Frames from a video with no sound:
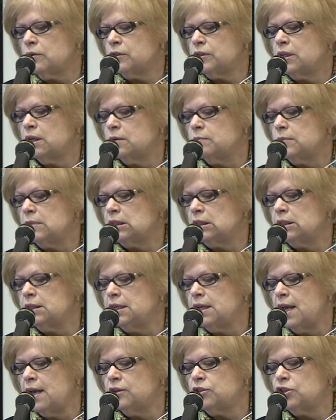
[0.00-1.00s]
some
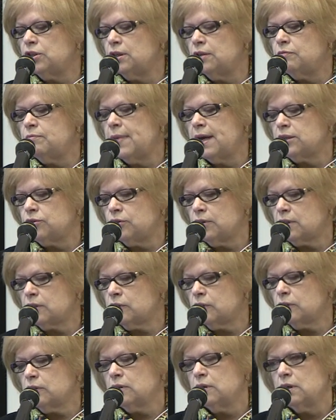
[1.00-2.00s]
delineation of
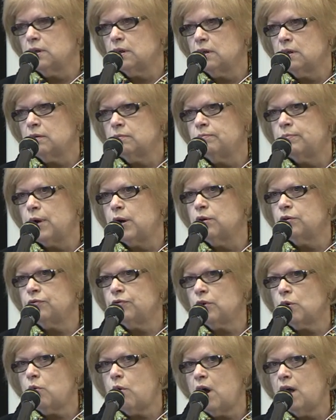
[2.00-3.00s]
metrics, uh, both
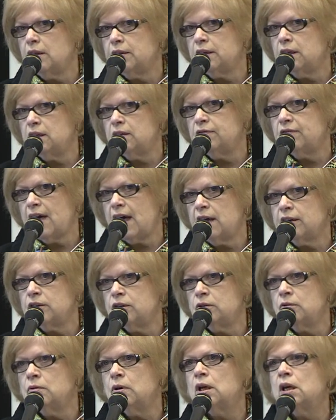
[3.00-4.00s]
for quality and
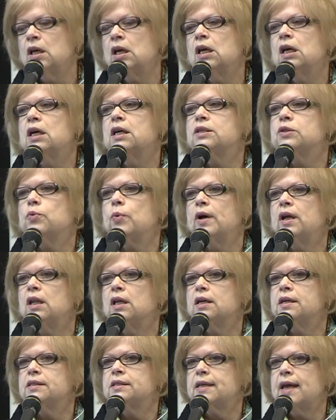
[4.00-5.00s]
value, as well
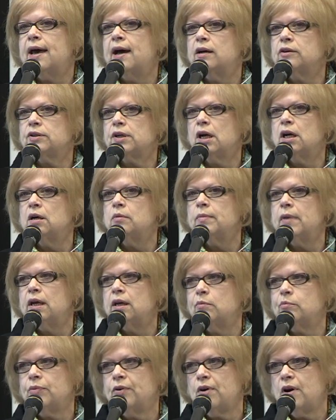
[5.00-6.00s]
as outcome
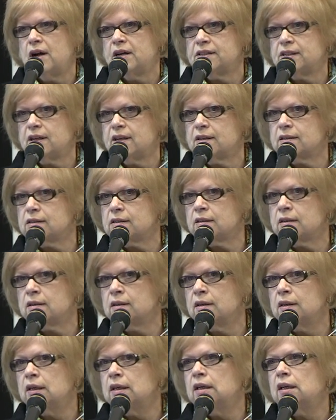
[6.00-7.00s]
and process.
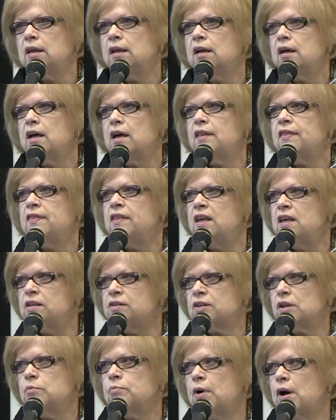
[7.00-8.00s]
Uh,
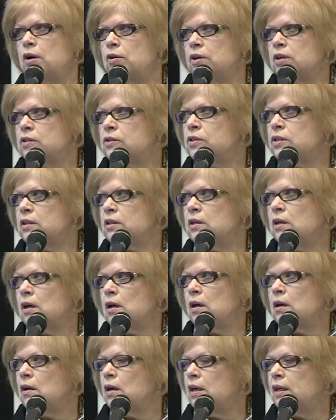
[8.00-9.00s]
these components,
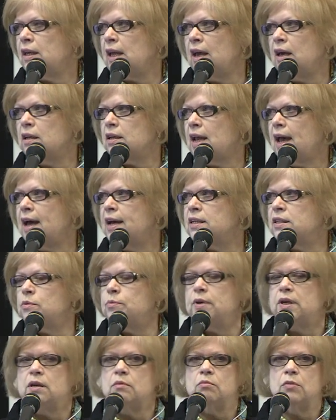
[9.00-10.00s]
uh, again, had to
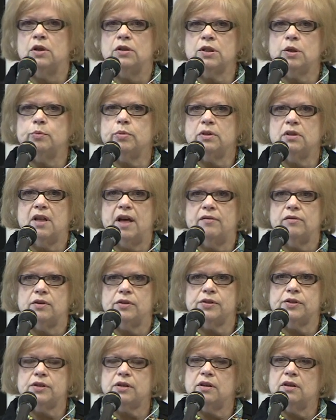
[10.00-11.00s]
be at multiple
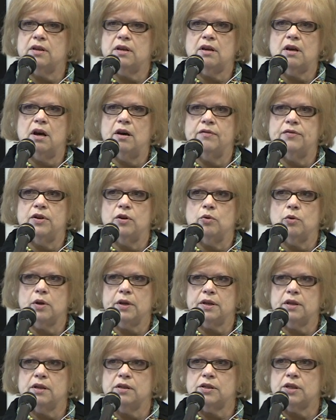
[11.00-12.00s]
levels uh, of the
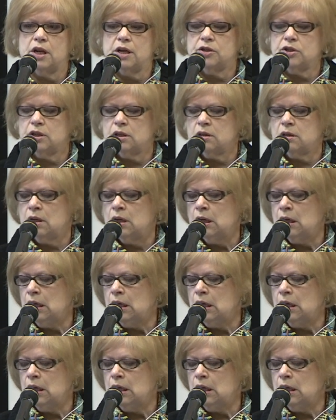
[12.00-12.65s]
organization.